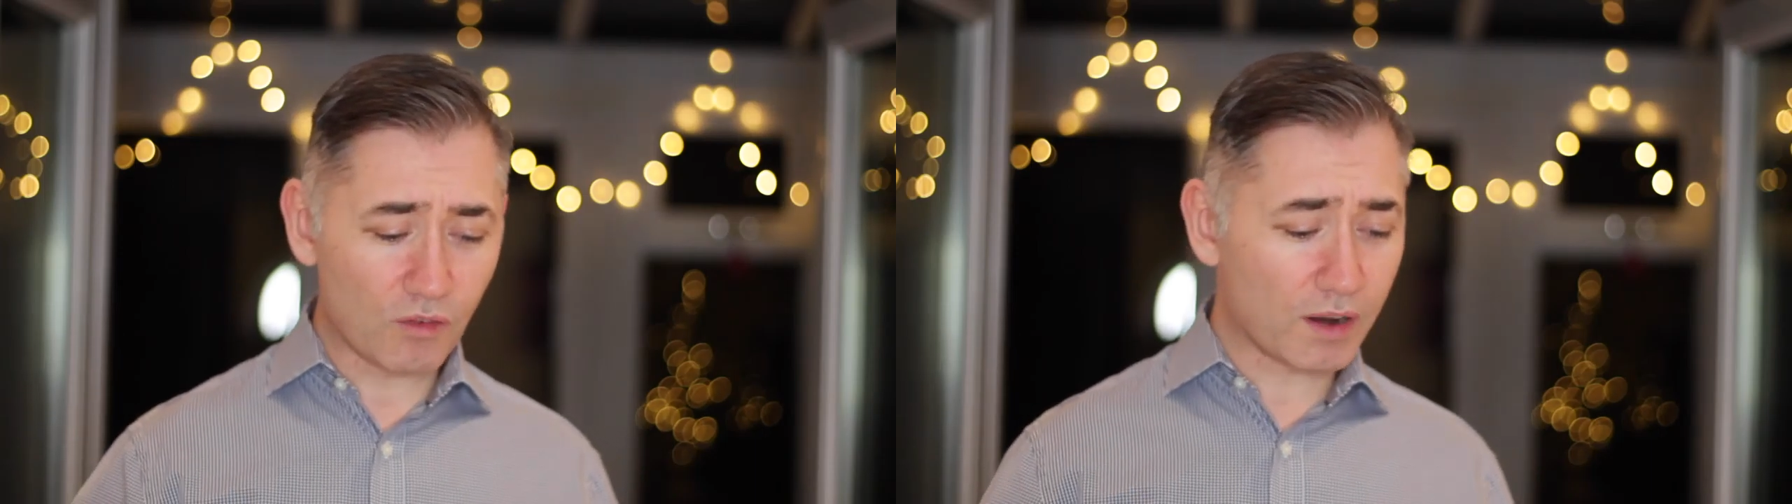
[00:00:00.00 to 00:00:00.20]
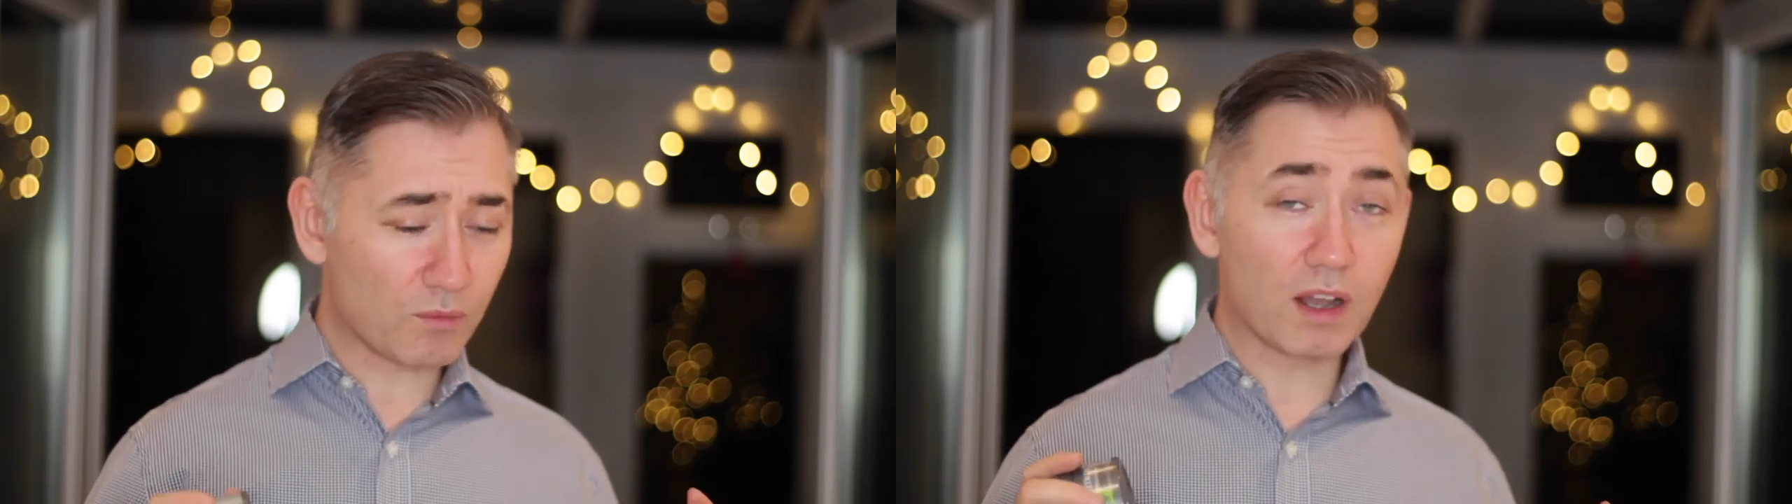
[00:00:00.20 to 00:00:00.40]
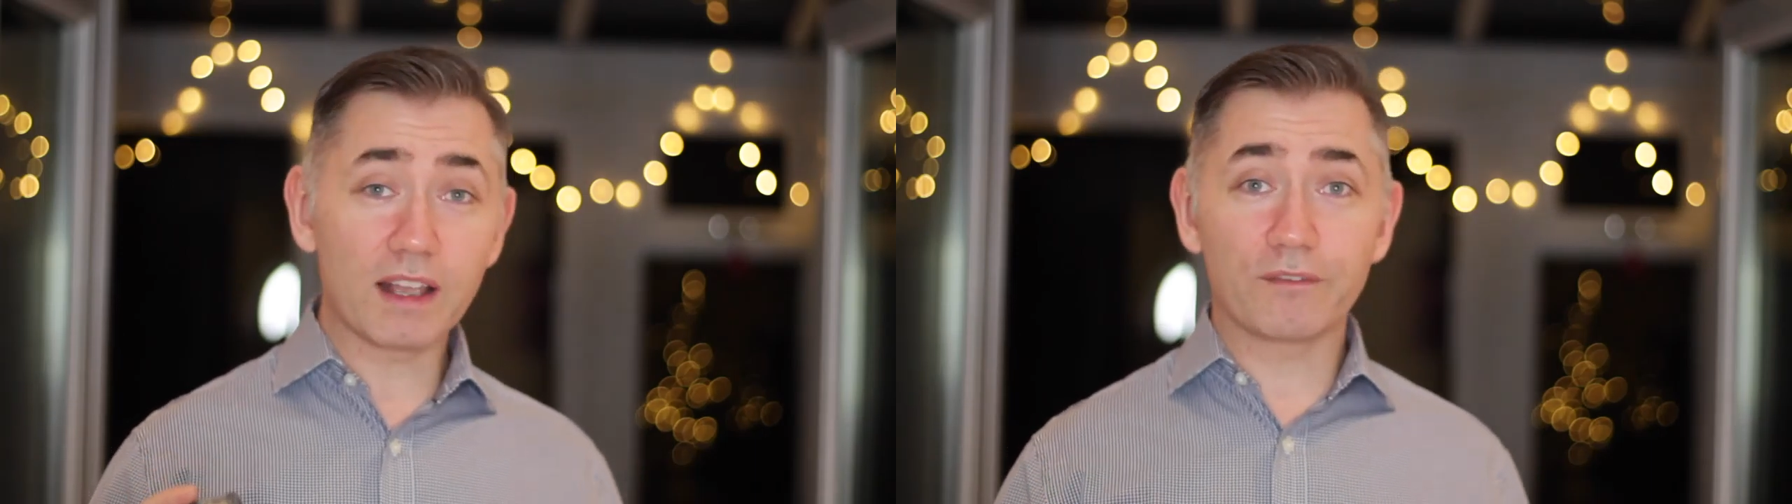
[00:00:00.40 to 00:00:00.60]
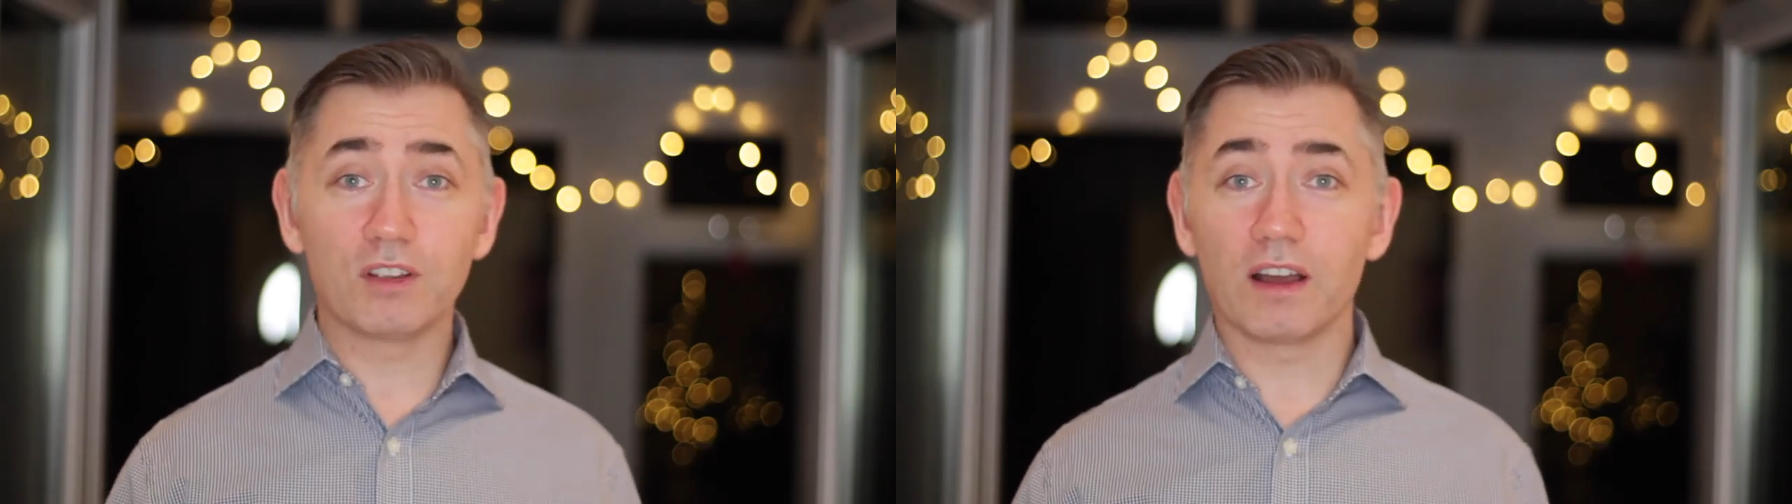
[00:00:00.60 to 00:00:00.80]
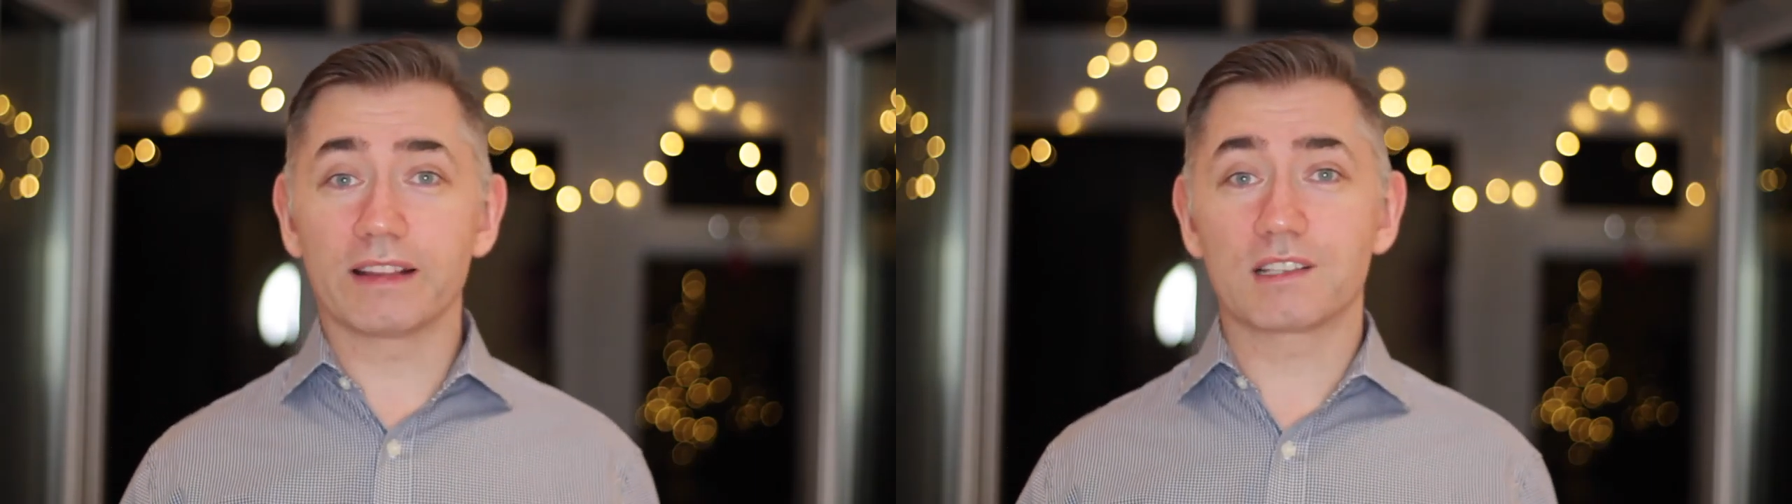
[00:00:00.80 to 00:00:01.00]
Alright, well, if
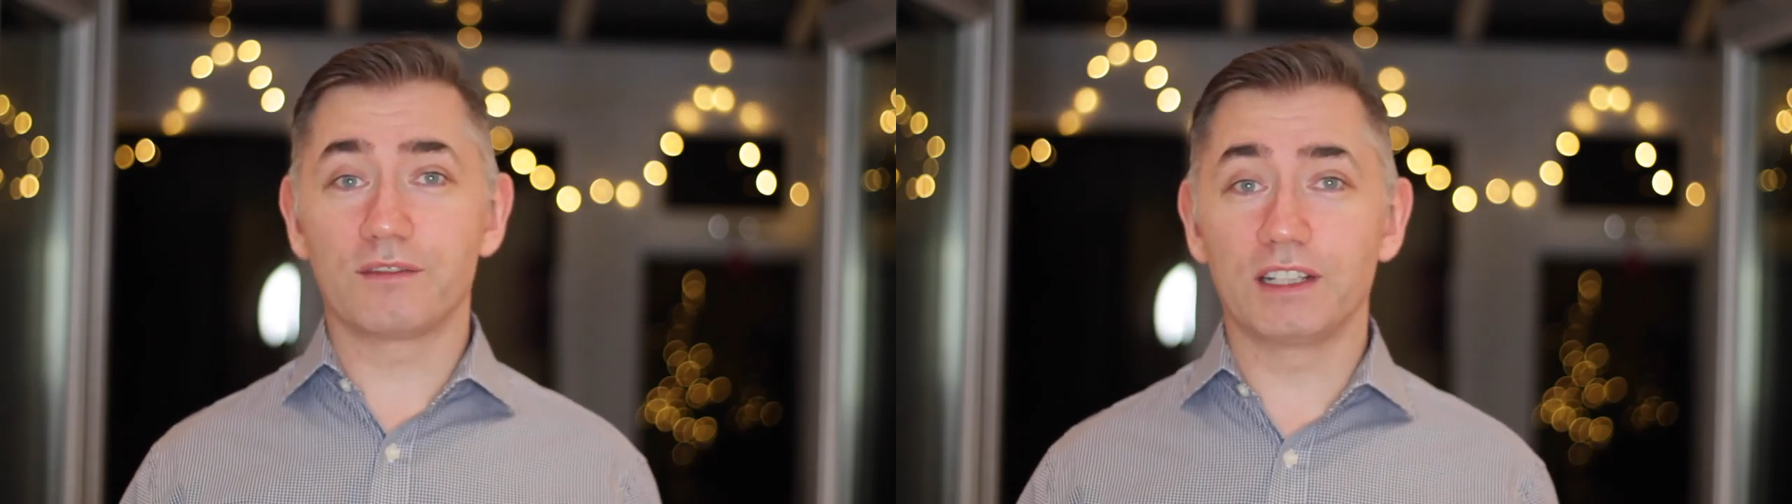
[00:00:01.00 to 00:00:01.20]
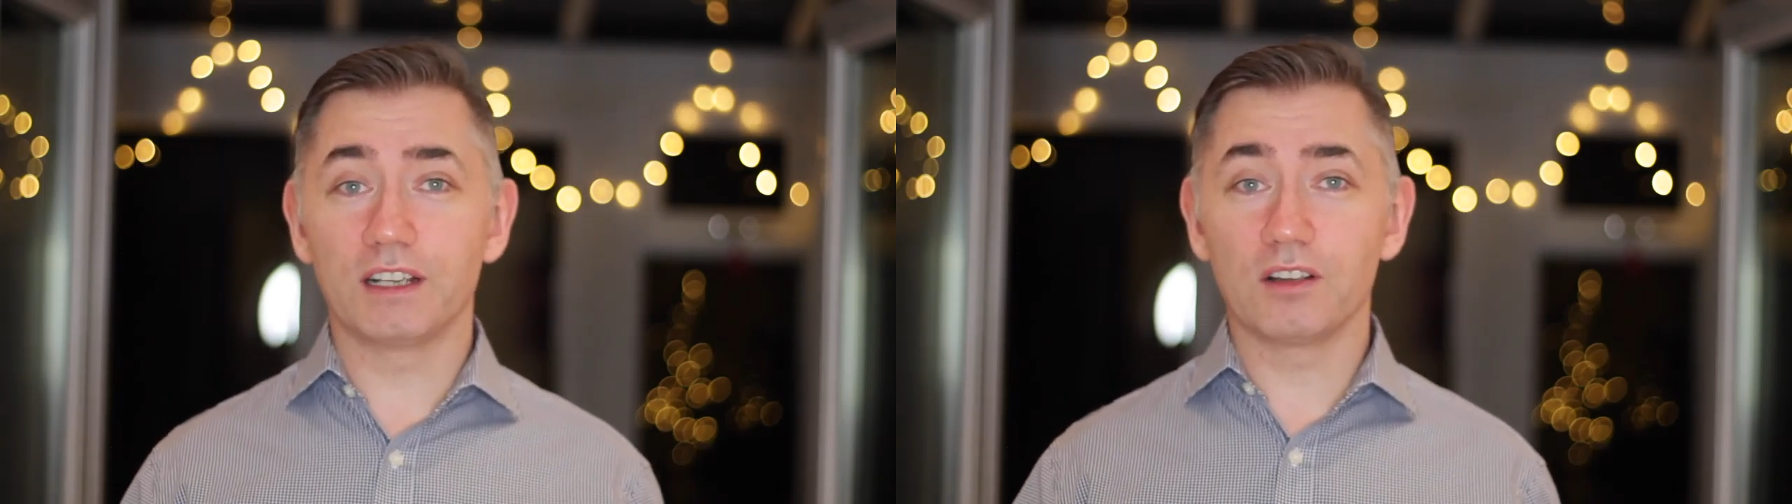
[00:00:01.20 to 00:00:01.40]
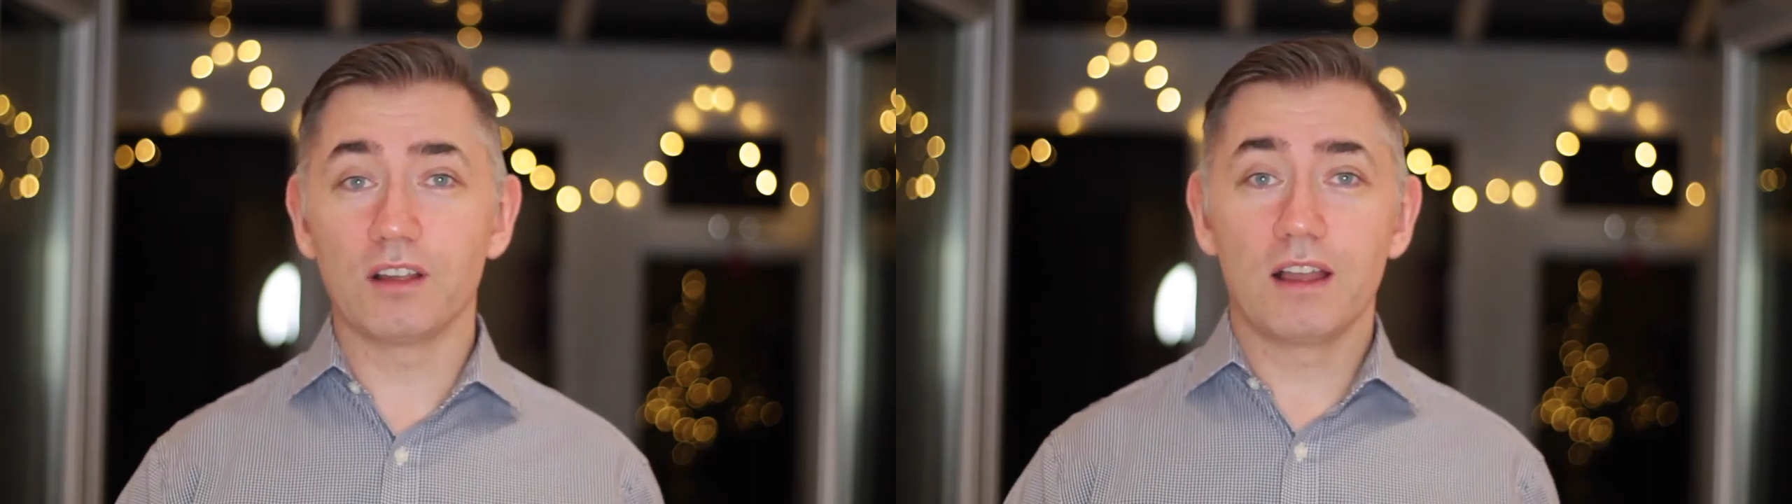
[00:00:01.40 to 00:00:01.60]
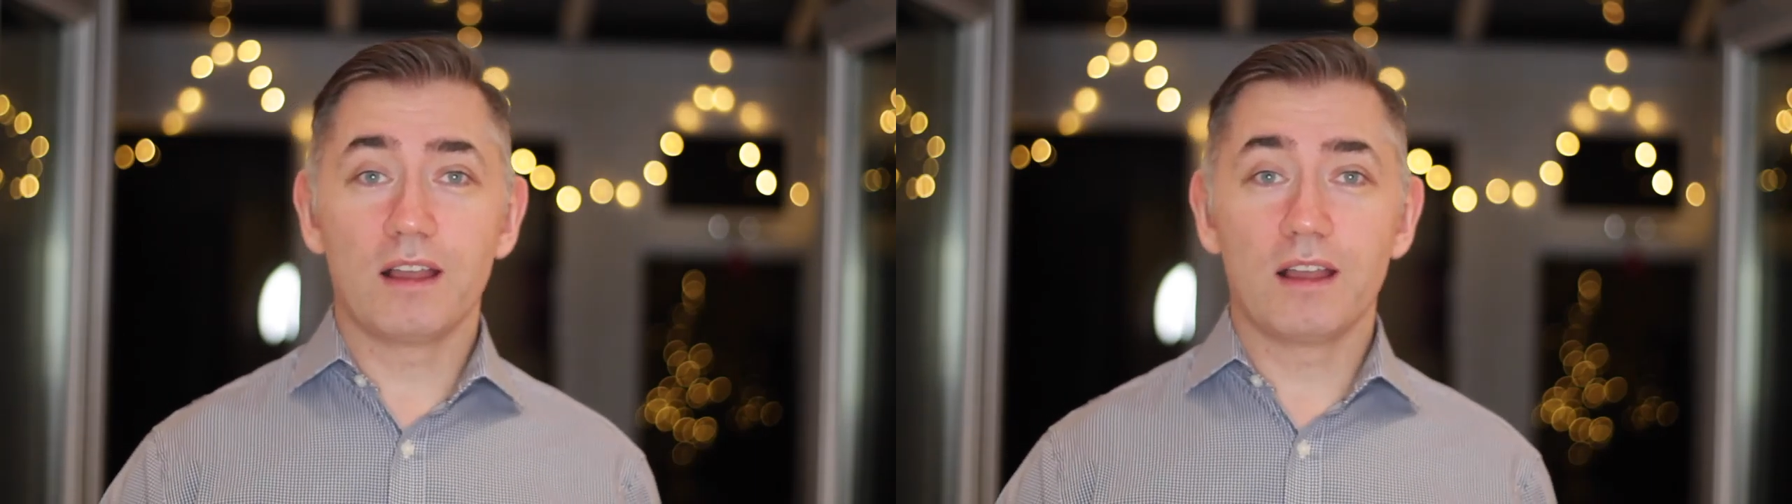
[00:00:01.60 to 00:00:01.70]
you like this video,